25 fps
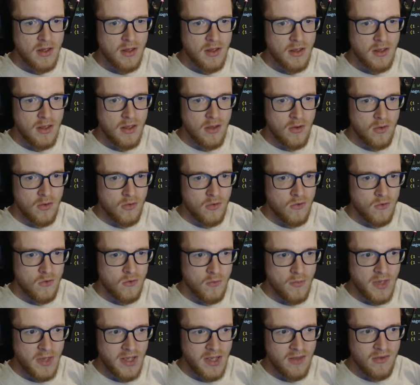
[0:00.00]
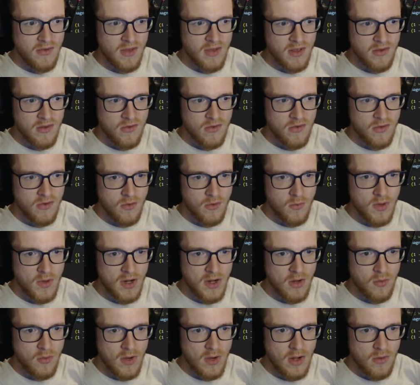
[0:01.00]
He also makes us so we're
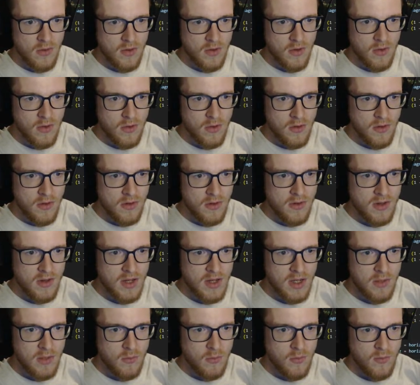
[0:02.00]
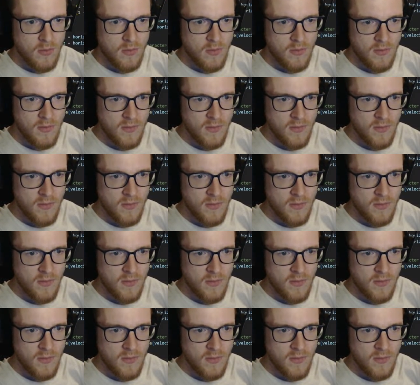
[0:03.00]
grounded all the time.